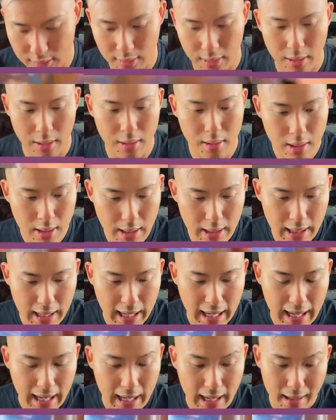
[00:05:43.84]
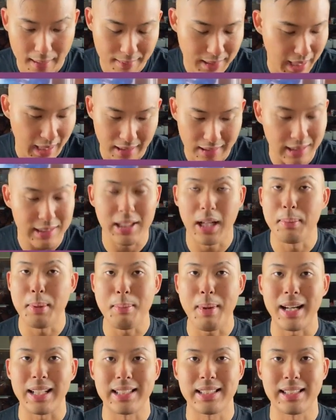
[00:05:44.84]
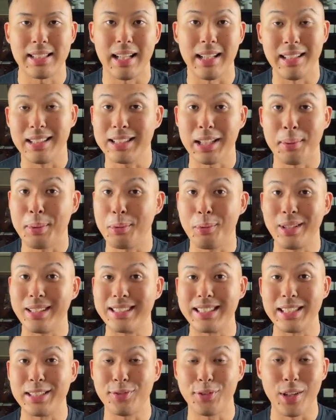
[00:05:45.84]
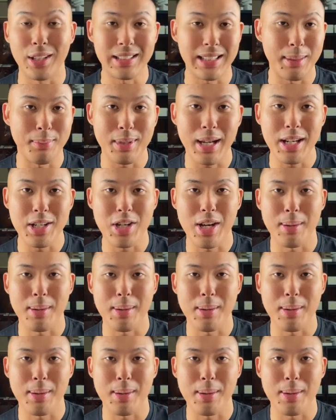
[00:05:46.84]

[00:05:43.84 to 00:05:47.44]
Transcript: So yeah, let's hope he wins his first NBA